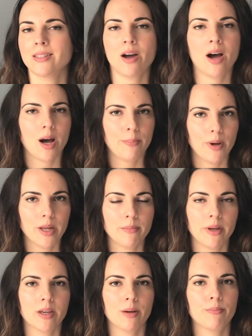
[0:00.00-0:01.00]
to hop on
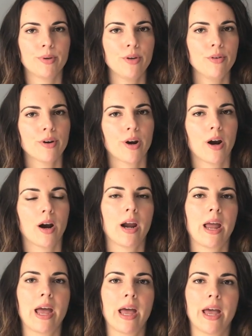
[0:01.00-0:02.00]
my
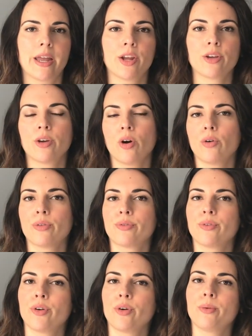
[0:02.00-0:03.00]
computer and go
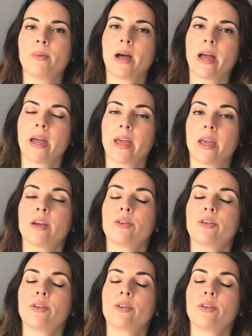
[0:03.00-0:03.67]
through my